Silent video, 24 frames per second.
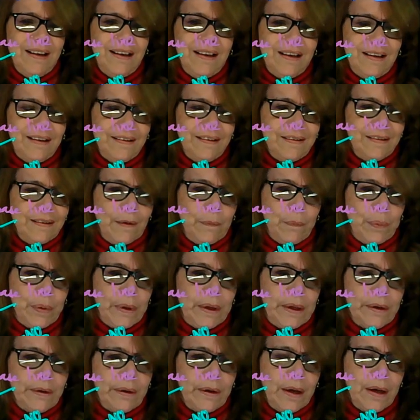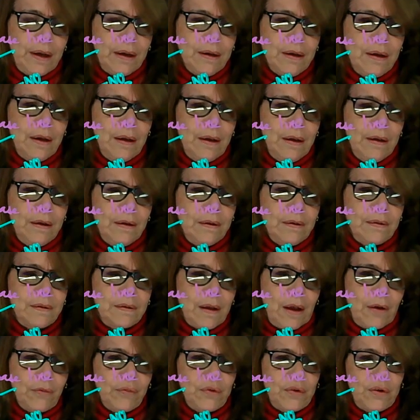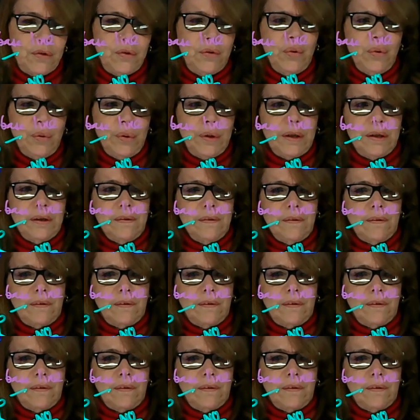is a para substituted.